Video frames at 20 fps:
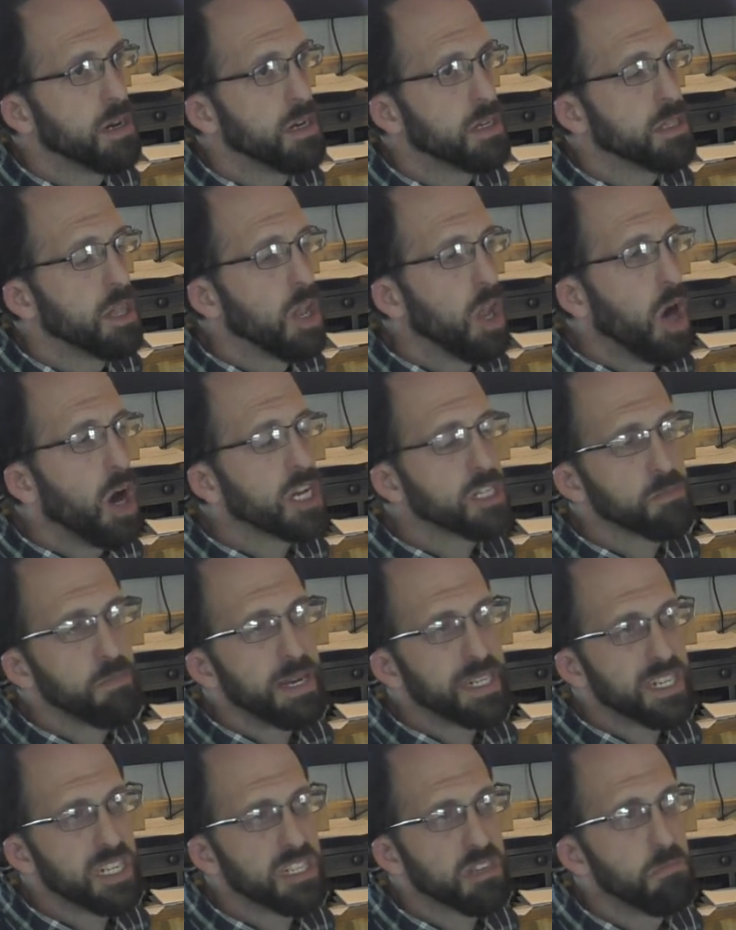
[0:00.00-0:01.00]
The law is
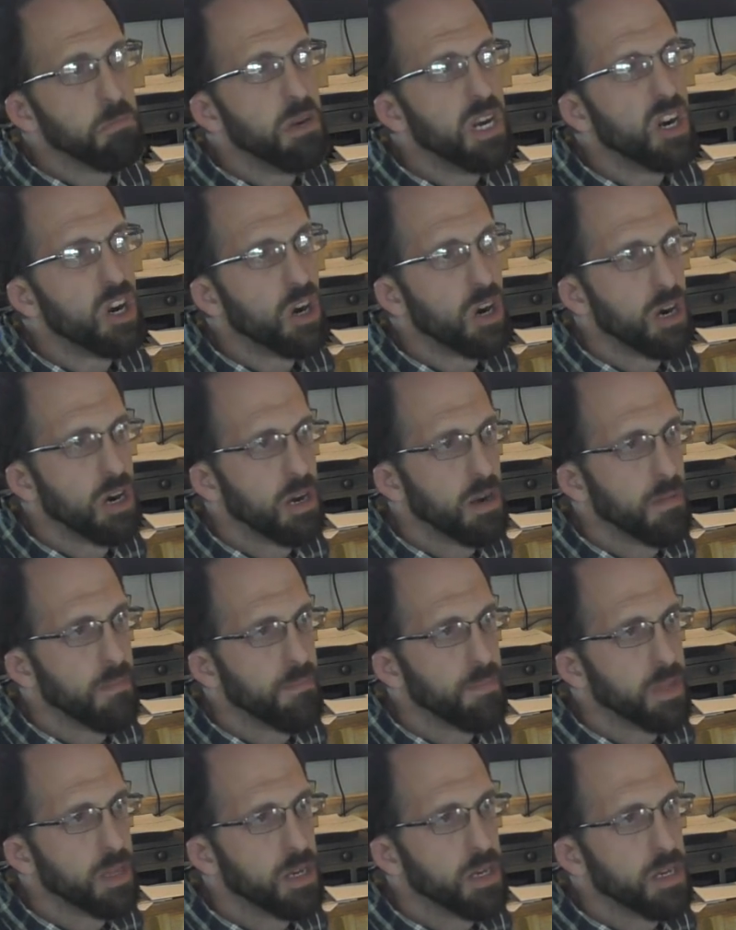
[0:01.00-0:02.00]
meant as a mirror
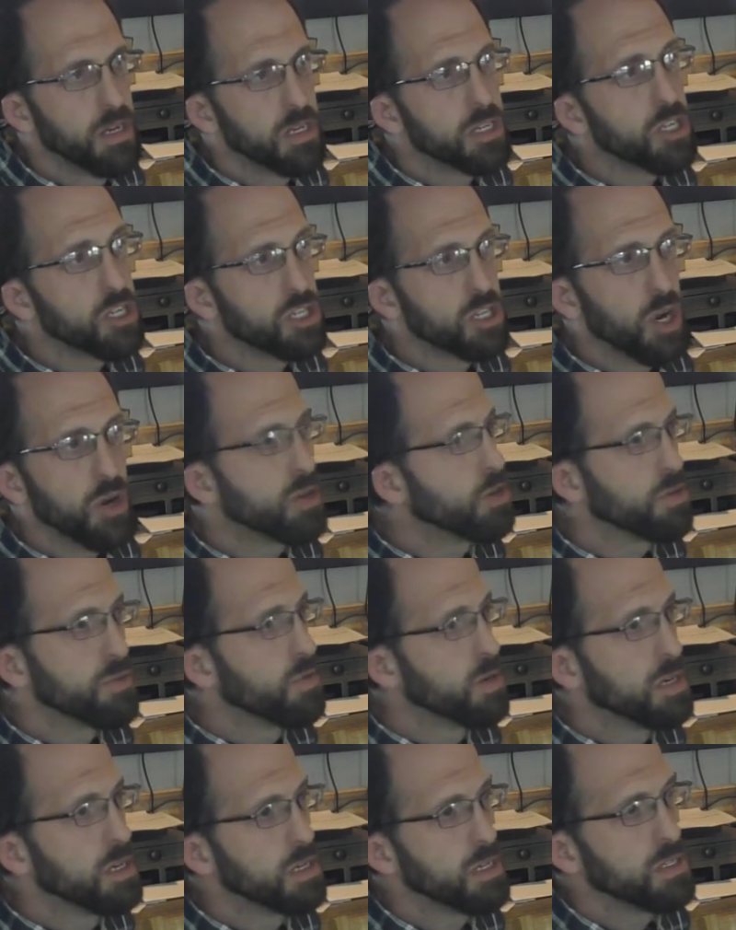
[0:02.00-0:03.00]
to show
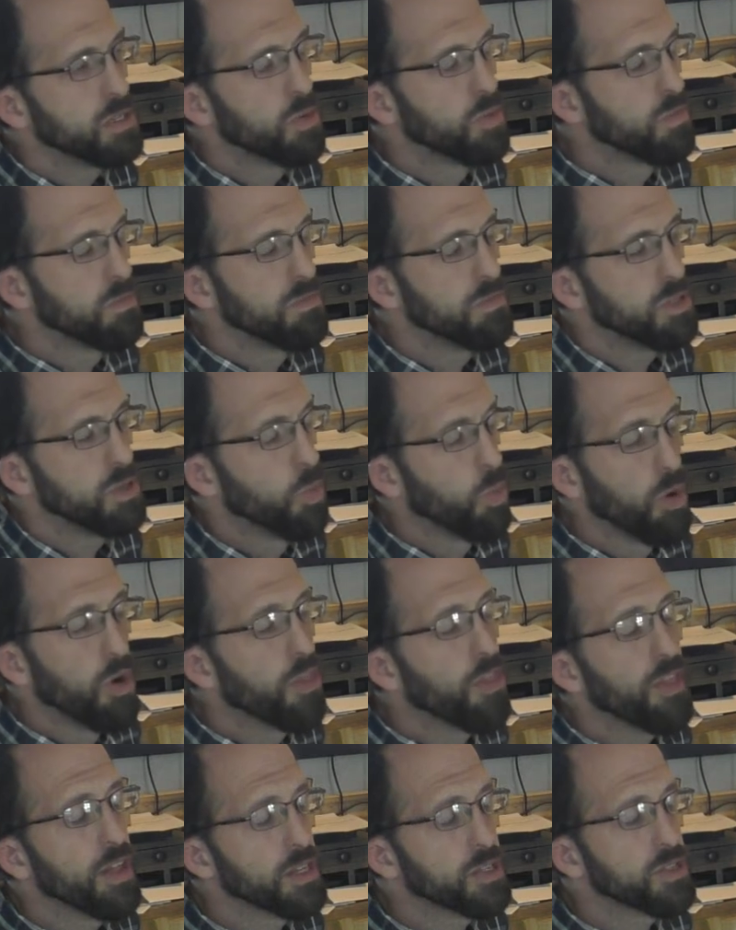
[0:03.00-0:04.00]
you you're
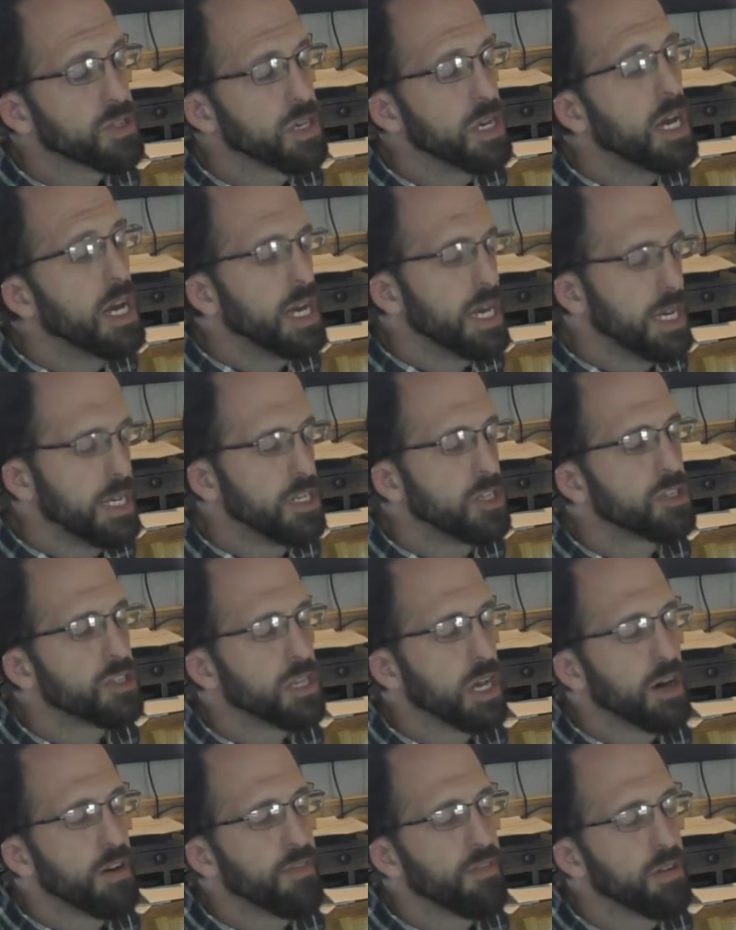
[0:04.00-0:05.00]
worthless in
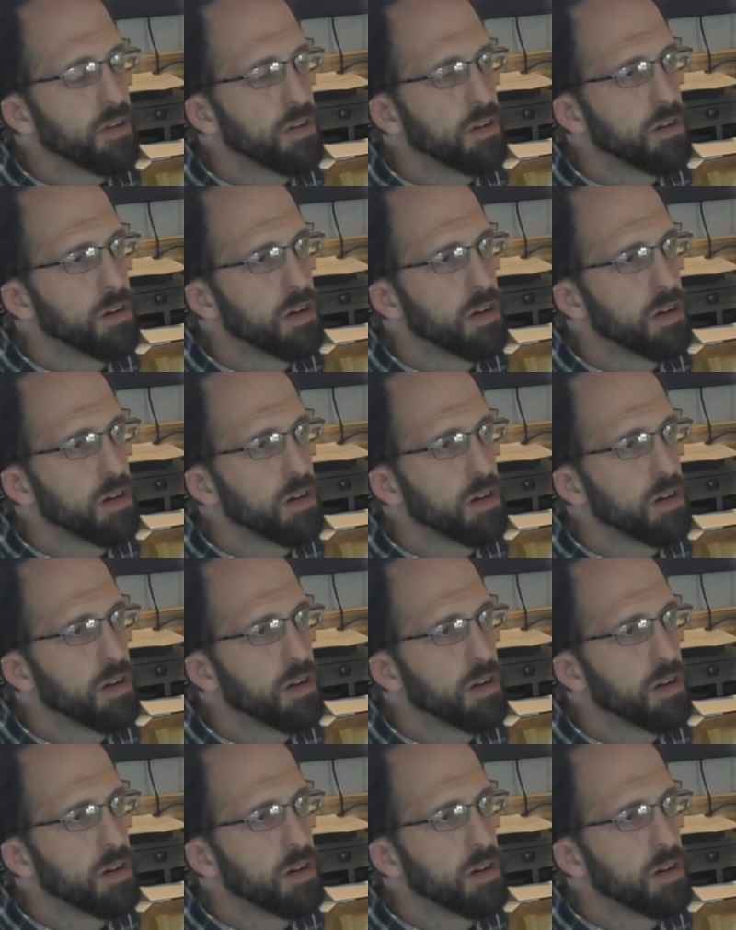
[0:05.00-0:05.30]
yourself.